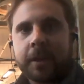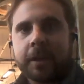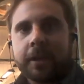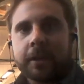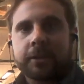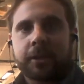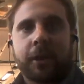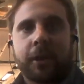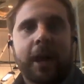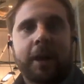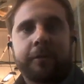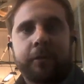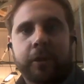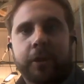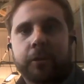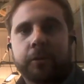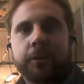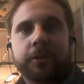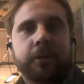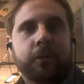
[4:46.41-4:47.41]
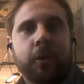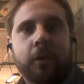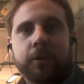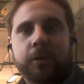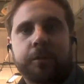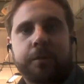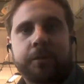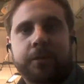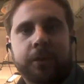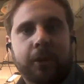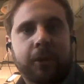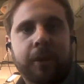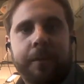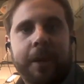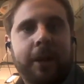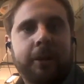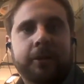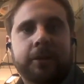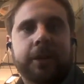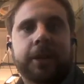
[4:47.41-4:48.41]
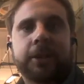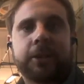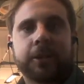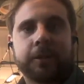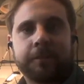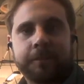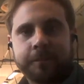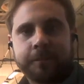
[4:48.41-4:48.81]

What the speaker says: So Africa is the world's solar power station.